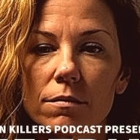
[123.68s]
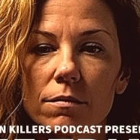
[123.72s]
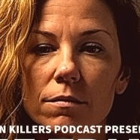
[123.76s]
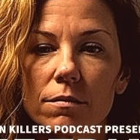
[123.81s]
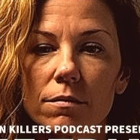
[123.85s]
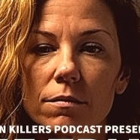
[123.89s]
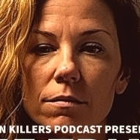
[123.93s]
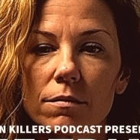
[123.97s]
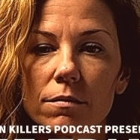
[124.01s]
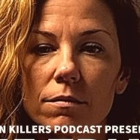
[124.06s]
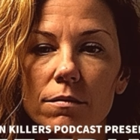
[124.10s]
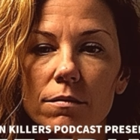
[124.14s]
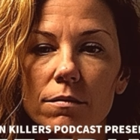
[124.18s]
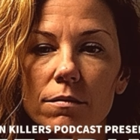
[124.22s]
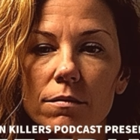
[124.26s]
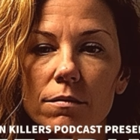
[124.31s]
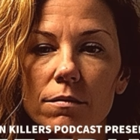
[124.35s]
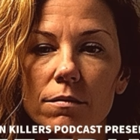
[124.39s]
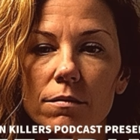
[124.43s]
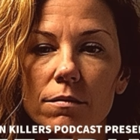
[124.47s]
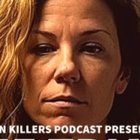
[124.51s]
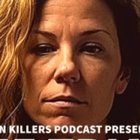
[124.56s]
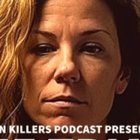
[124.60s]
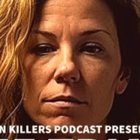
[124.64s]

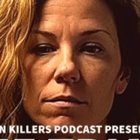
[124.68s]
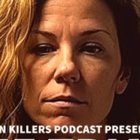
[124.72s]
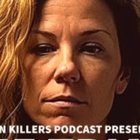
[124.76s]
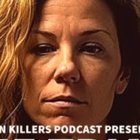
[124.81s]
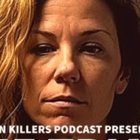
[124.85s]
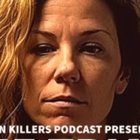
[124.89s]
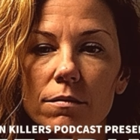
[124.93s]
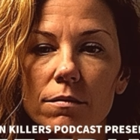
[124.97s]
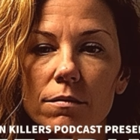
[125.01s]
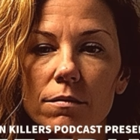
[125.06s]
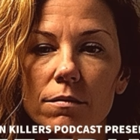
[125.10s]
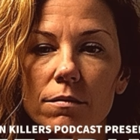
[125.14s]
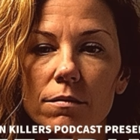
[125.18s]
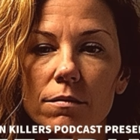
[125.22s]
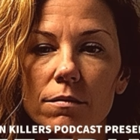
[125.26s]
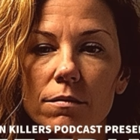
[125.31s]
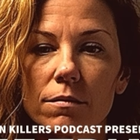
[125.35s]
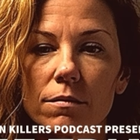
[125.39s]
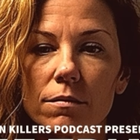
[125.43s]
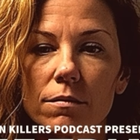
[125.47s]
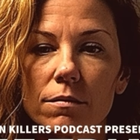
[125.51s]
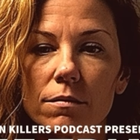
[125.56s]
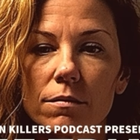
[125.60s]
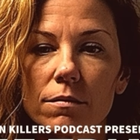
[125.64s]

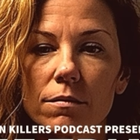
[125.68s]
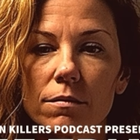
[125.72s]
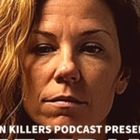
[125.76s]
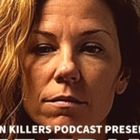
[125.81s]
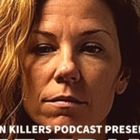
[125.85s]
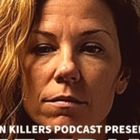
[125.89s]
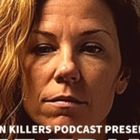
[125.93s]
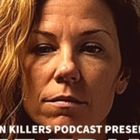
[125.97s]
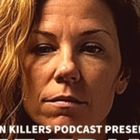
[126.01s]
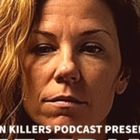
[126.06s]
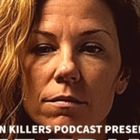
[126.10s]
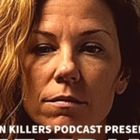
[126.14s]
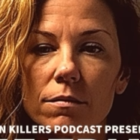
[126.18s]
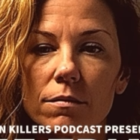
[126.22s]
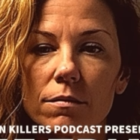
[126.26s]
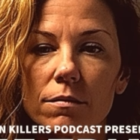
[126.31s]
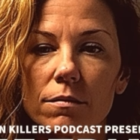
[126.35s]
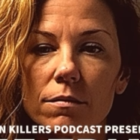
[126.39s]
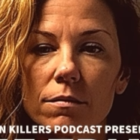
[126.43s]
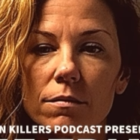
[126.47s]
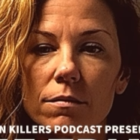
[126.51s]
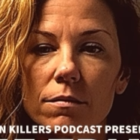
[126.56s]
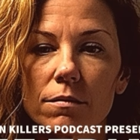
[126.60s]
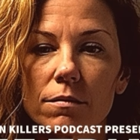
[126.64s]

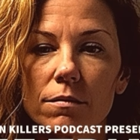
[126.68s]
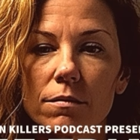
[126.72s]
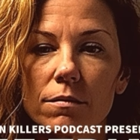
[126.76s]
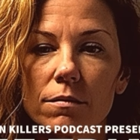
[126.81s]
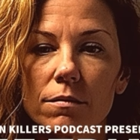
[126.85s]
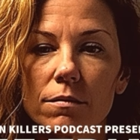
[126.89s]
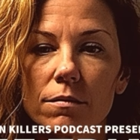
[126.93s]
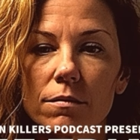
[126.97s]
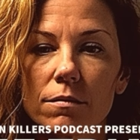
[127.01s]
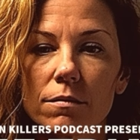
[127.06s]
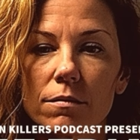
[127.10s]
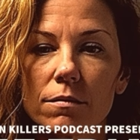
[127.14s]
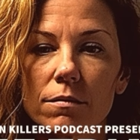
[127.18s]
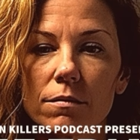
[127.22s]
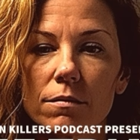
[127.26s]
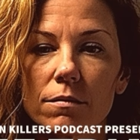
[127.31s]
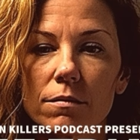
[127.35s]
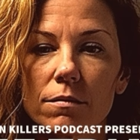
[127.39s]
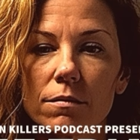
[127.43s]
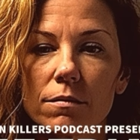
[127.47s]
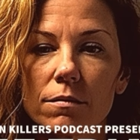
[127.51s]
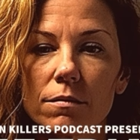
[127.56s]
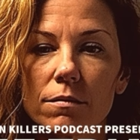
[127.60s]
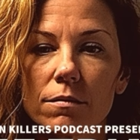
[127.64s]

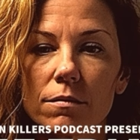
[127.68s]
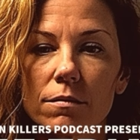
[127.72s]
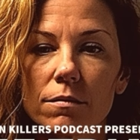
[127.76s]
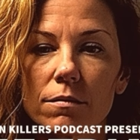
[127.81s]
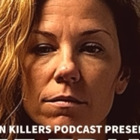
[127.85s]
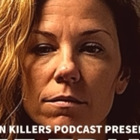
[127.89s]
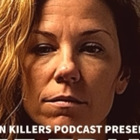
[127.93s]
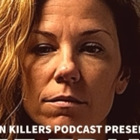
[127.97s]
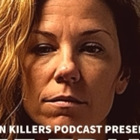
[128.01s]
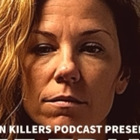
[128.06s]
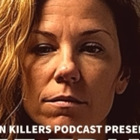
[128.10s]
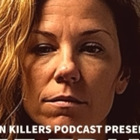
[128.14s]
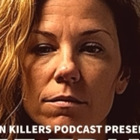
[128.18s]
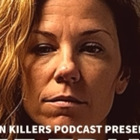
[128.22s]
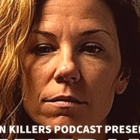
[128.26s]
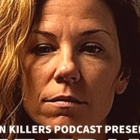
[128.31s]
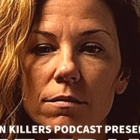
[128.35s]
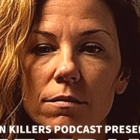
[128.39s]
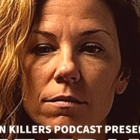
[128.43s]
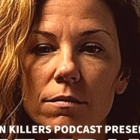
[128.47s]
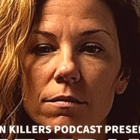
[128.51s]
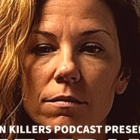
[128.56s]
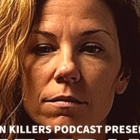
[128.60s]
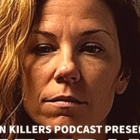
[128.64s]

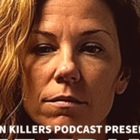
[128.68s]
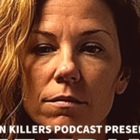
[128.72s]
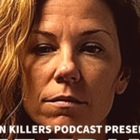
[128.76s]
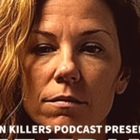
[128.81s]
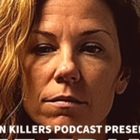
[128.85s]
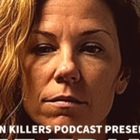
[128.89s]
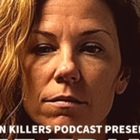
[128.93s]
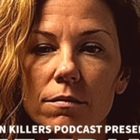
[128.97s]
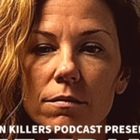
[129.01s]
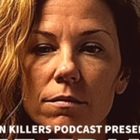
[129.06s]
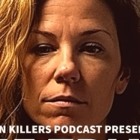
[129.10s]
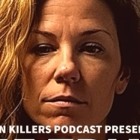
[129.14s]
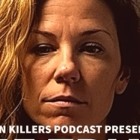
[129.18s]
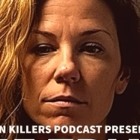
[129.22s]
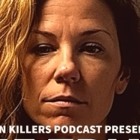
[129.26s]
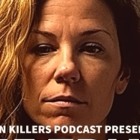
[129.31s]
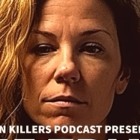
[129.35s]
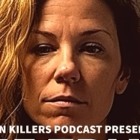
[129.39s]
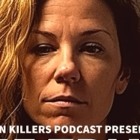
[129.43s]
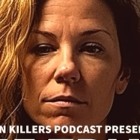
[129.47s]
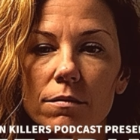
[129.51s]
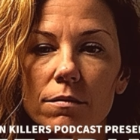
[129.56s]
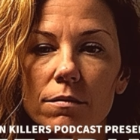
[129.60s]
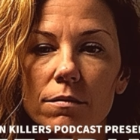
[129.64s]

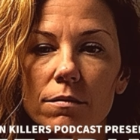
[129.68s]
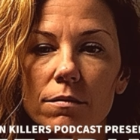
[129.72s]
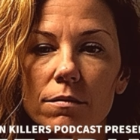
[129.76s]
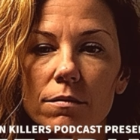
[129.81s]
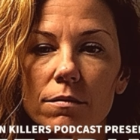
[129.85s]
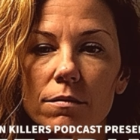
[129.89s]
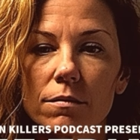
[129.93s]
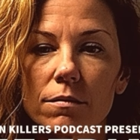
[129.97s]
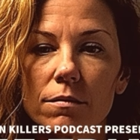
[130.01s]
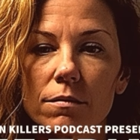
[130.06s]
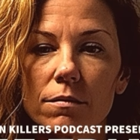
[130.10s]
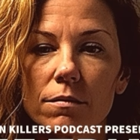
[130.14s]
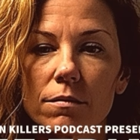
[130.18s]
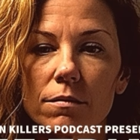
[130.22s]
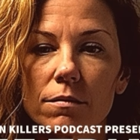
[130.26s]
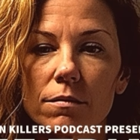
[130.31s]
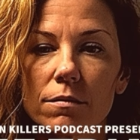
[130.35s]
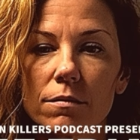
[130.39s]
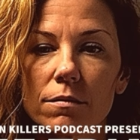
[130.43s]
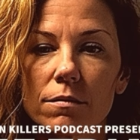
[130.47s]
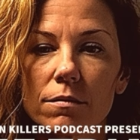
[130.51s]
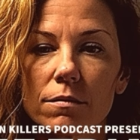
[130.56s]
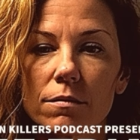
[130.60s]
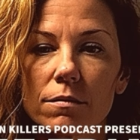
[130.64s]

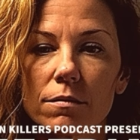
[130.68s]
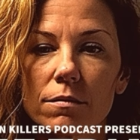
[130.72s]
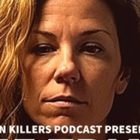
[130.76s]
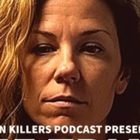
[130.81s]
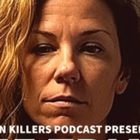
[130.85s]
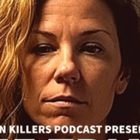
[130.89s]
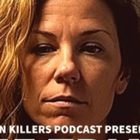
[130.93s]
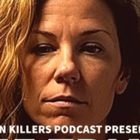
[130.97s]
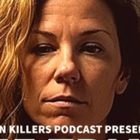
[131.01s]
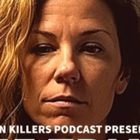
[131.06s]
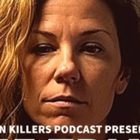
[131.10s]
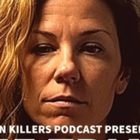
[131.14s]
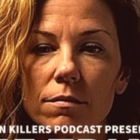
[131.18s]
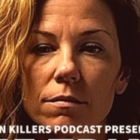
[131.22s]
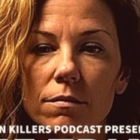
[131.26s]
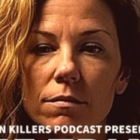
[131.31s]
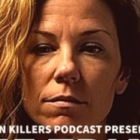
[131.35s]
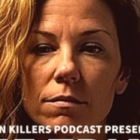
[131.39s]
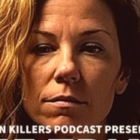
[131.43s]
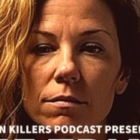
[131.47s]
[no speech]